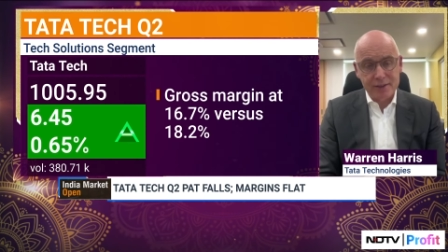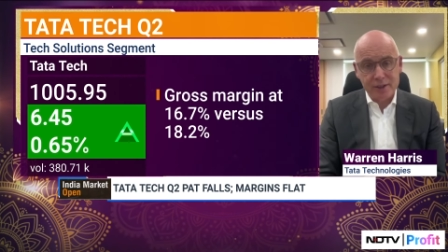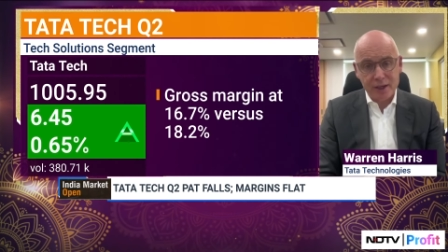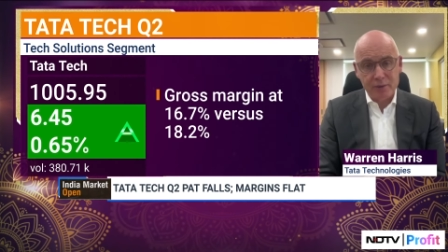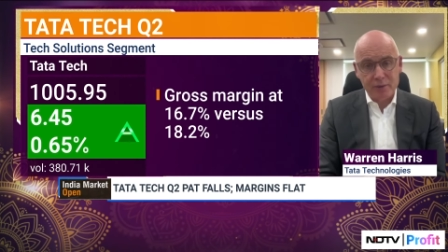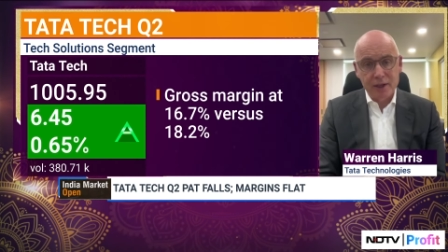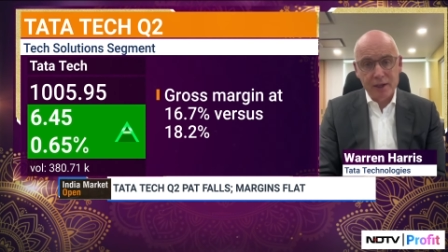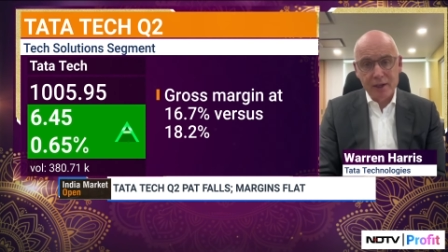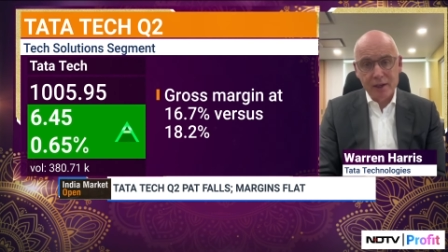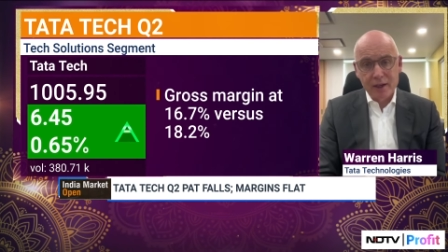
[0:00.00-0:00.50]

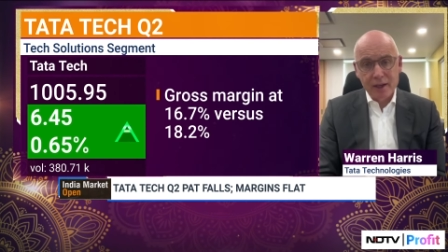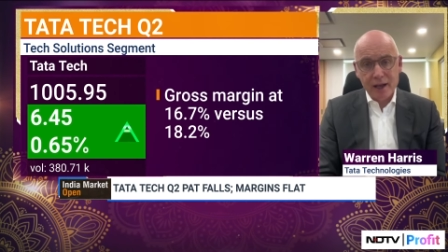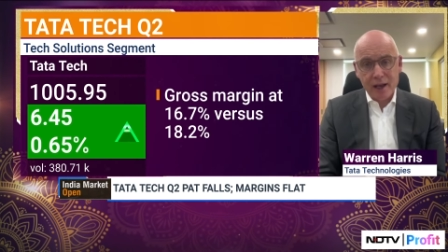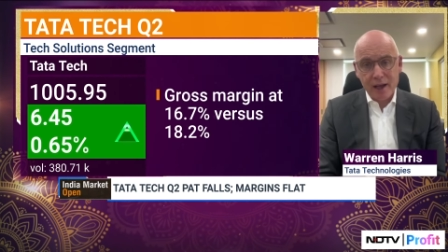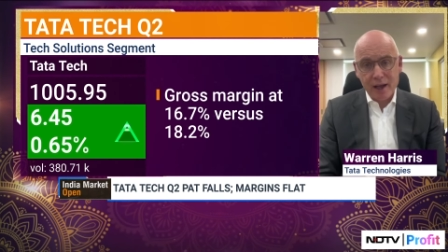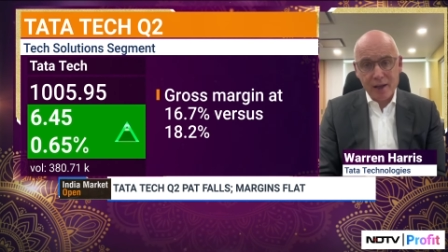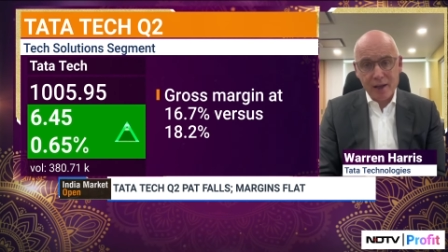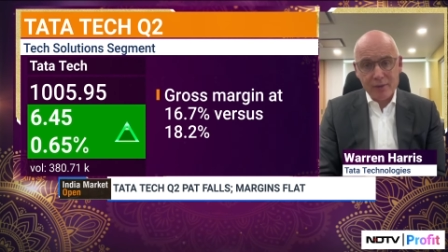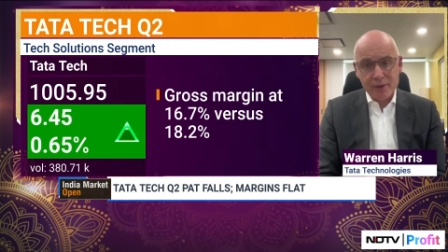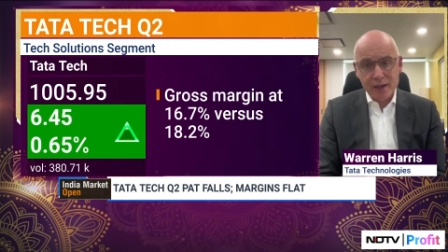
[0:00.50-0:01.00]
So
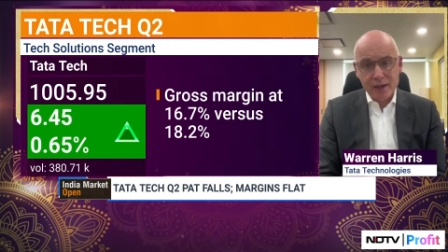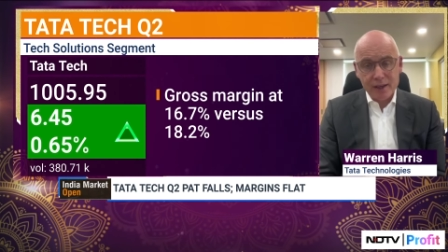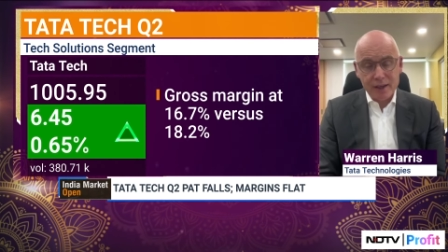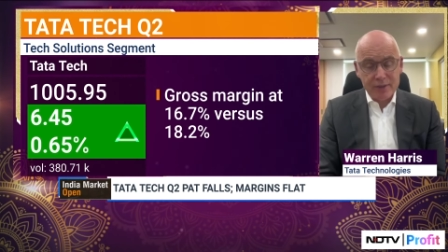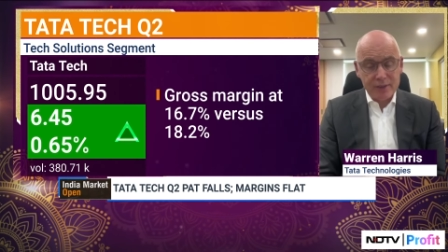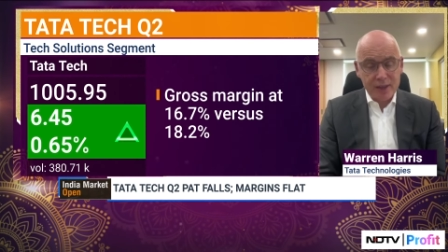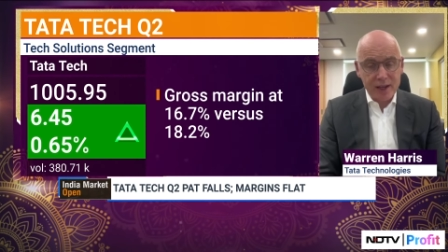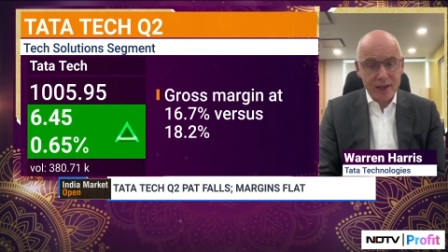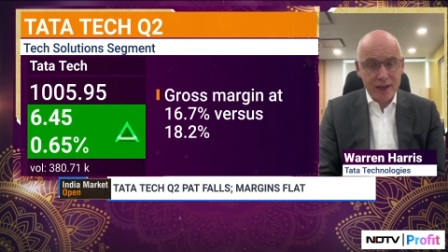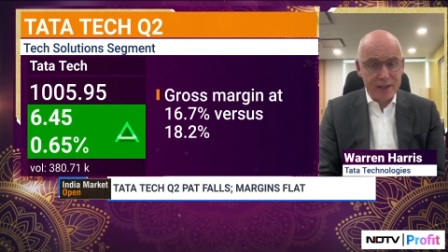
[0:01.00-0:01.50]

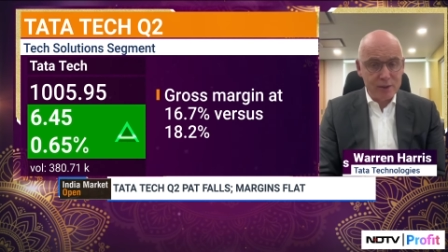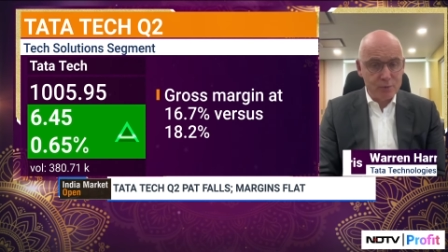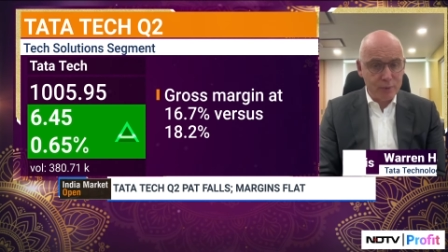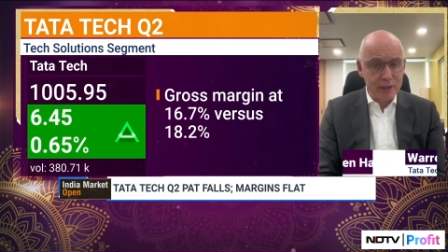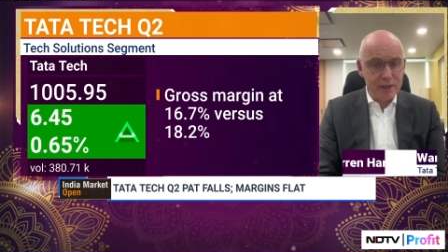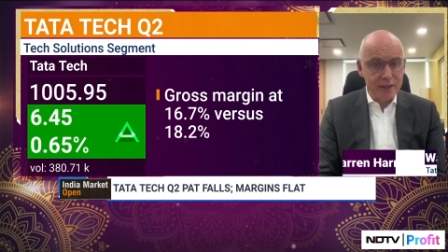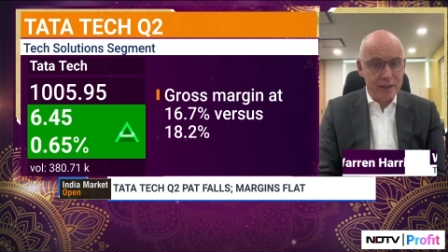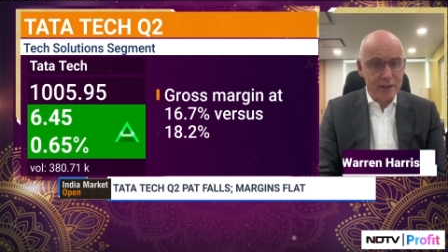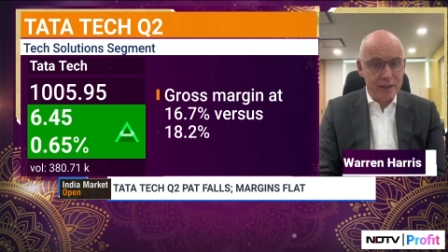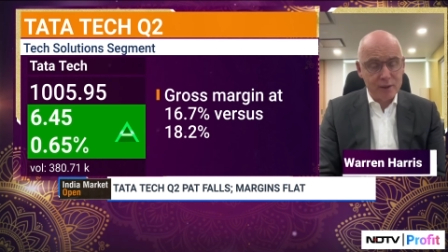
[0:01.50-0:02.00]
the
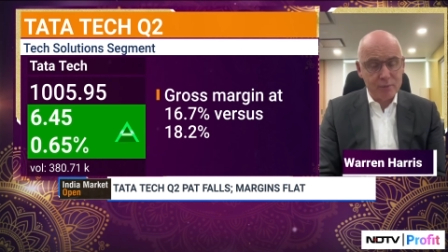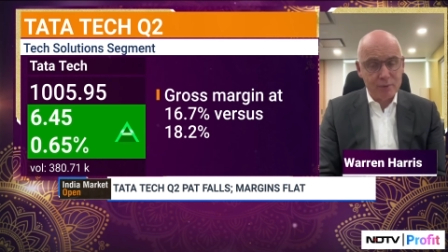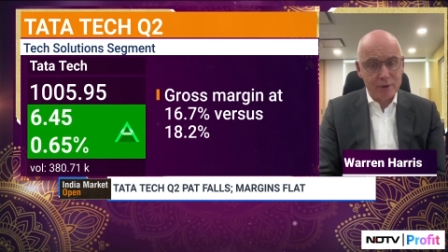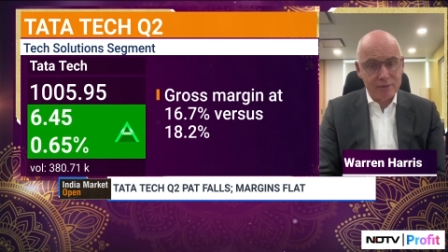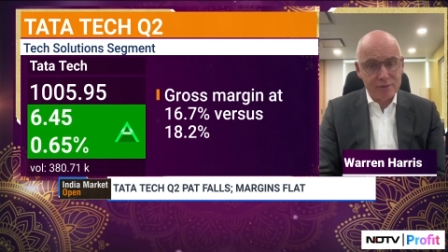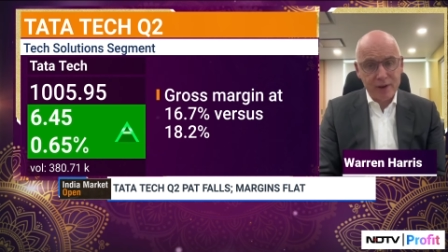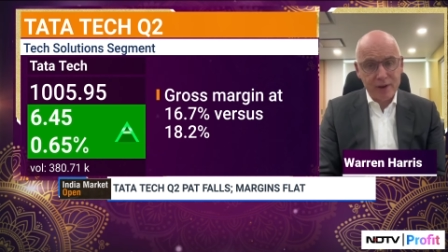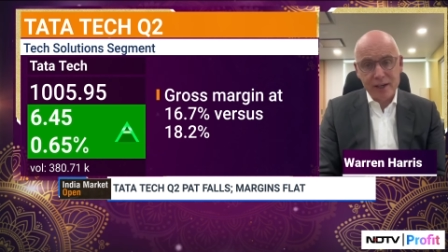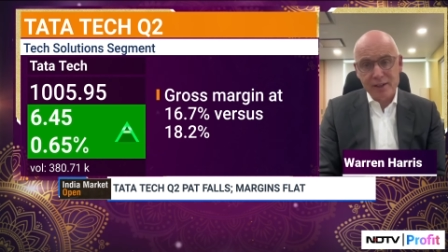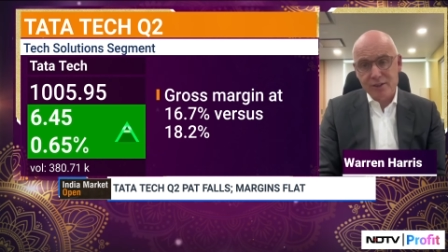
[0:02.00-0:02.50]
headwinds that we
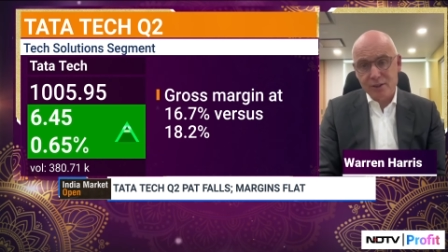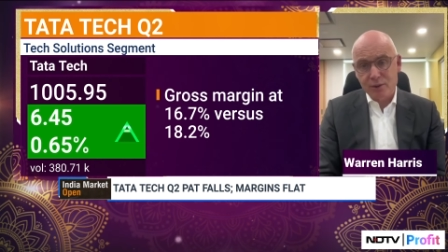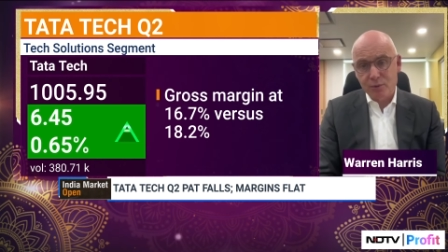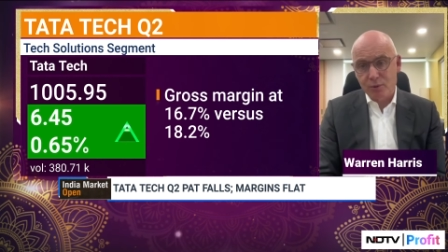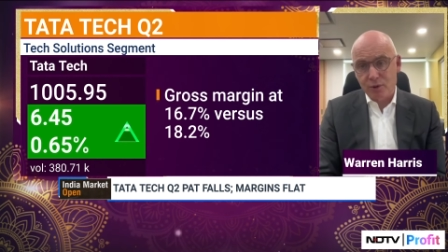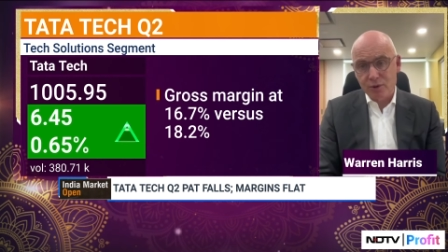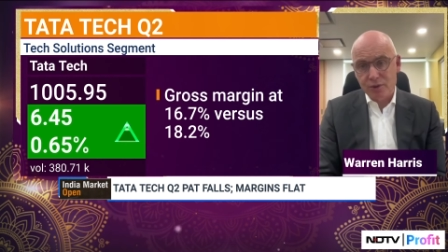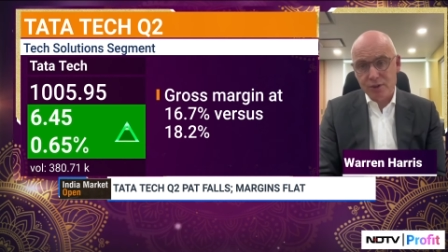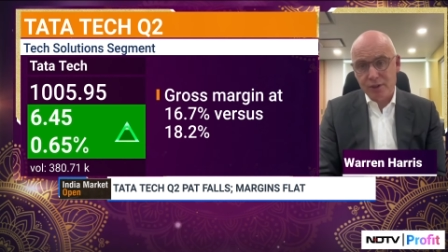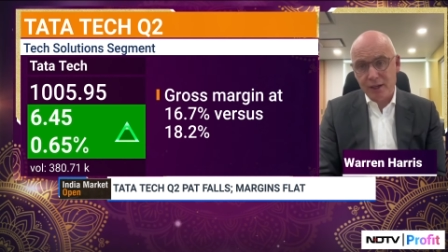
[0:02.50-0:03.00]
faced
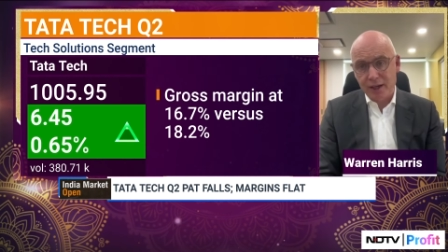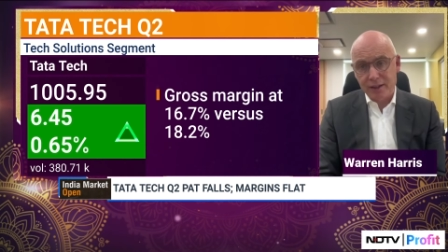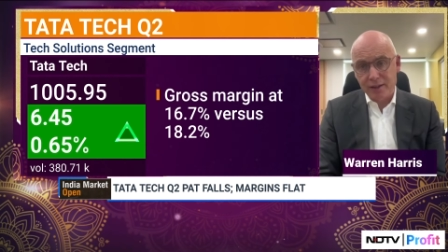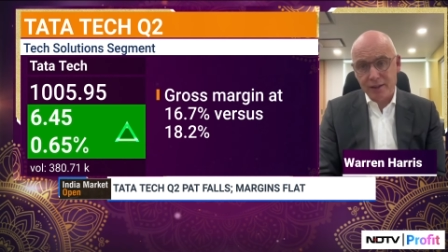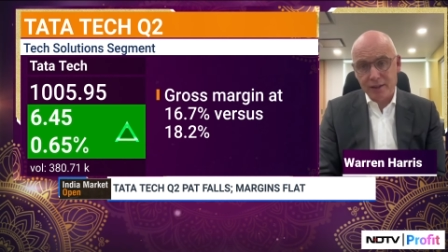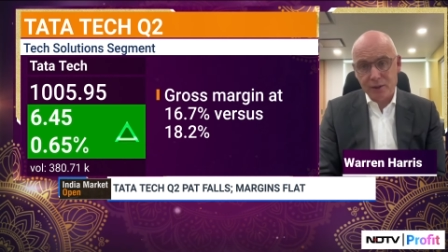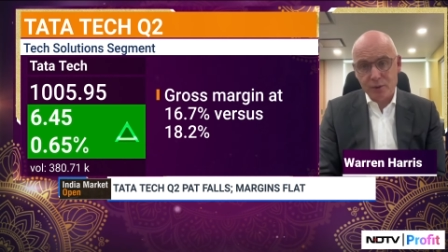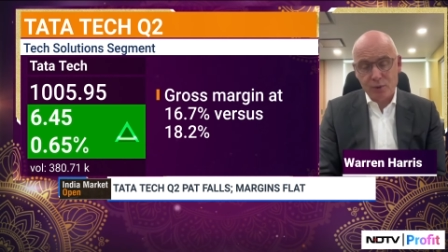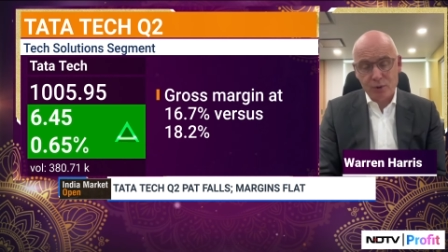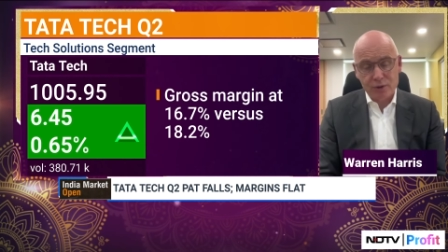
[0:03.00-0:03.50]
towards the end
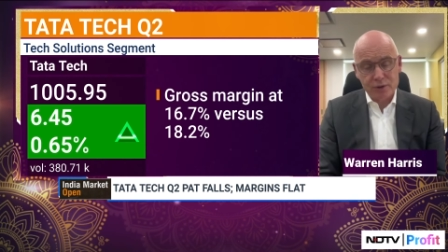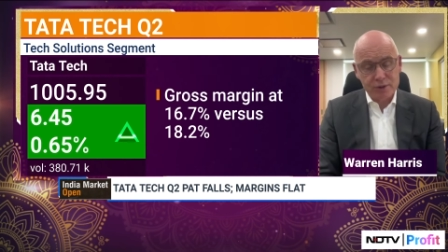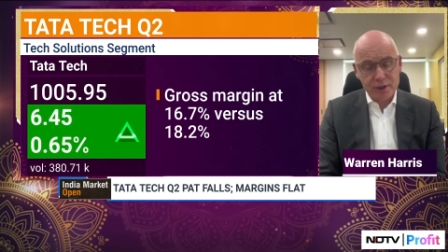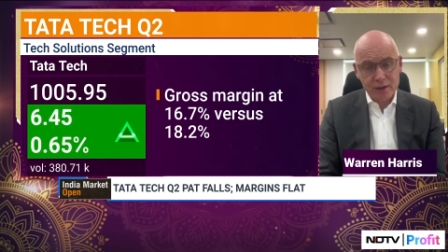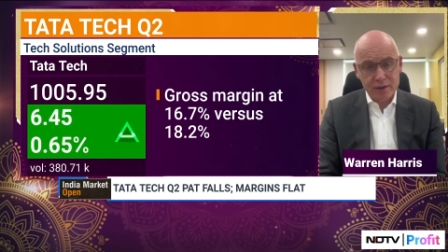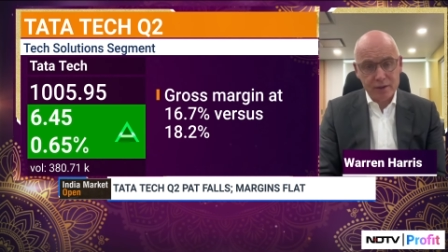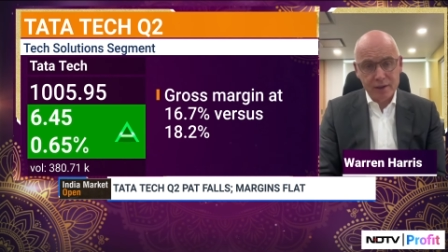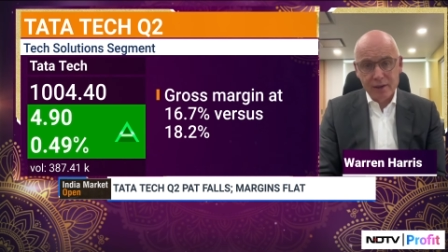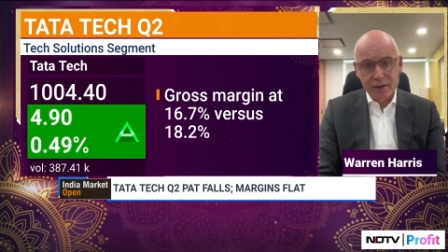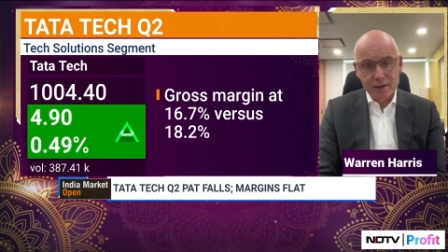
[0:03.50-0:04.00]
of the quarter,